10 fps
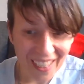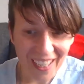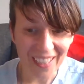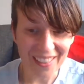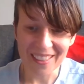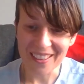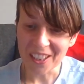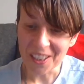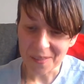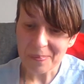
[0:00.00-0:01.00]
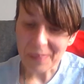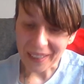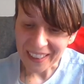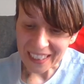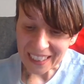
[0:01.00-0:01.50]
I start
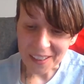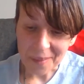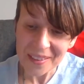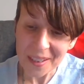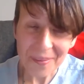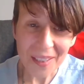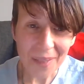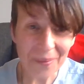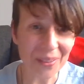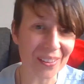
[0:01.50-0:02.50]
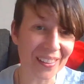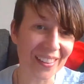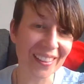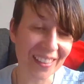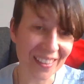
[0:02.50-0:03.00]
painting them sometimes, or
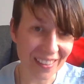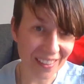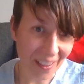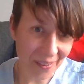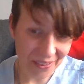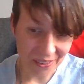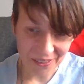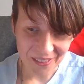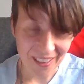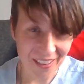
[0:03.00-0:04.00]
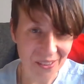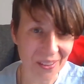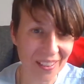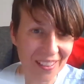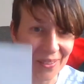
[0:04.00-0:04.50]
like in the afternoons, I enjoy
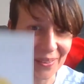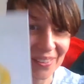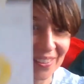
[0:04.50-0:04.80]
it as well.